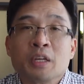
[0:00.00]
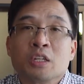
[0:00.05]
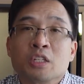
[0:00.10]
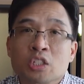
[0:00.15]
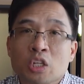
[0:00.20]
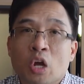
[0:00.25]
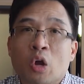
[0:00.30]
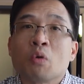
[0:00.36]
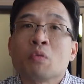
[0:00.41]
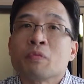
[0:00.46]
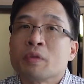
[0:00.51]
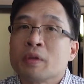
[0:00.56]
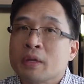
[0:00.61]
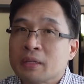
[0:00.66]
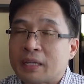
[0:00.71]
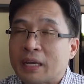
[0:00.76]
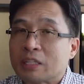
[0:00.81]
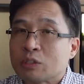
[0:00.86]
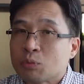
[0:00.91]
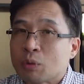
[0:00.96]
So
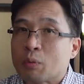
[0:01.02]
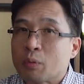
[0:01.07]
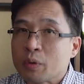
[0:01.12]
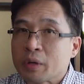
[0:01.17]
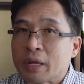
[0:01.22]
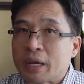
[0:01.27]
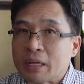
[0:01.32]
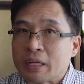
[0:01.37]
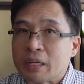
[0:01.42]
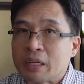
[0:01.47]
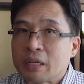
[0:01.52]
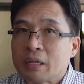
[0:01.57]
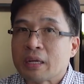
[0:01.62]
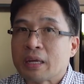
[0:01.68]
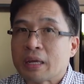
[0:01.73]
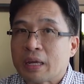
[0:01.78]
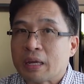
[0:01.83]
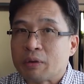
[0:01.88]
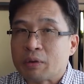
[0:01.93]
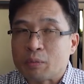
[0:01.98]
that's what we're getting
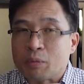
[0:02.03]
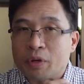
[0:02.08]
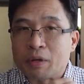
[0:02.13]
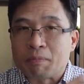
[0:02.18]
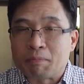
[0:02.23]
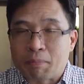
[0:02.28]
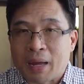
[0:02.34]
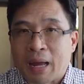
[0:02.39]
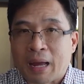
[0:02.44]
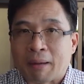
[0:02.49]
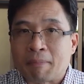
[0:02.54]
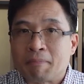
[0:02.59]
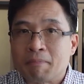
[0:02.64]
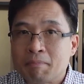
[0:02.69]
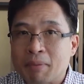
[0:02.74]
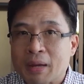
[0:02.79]
with BAM.